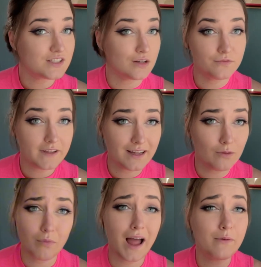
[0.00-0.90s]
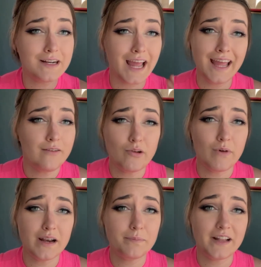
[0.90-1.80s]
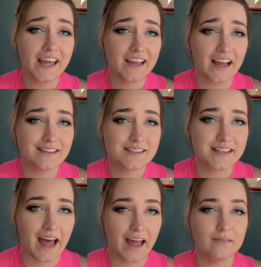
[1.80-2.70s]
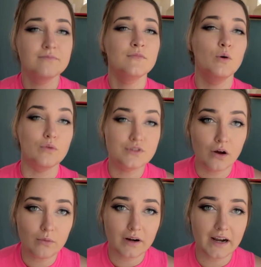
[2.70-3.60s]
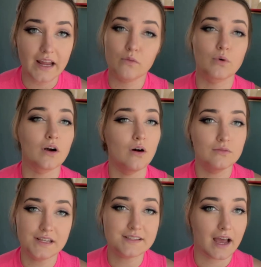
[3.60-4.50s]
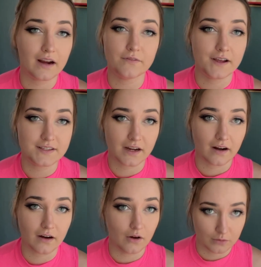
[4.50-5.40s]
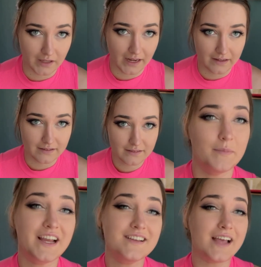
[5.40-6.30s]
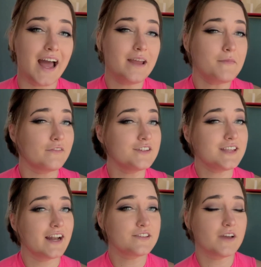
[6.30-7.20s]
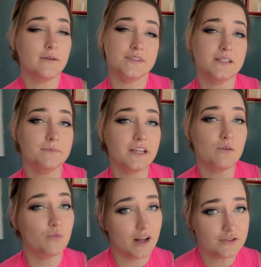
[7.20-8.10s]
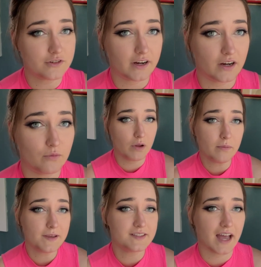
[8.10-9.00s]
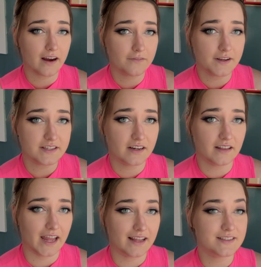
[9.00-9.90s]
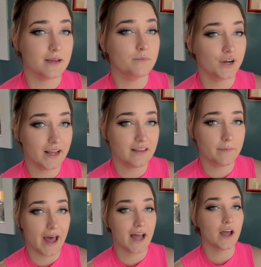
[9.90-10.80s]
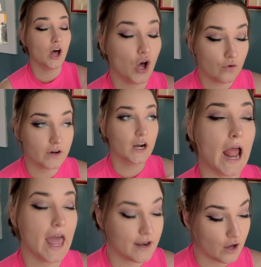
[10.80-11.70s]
Sophia, why would anyone want to play against that? Well, don't worry, we're only sacrificing our own land. Because I am never satisfied with simply one trigger, we will be sacrificing our lands and bringing them back over and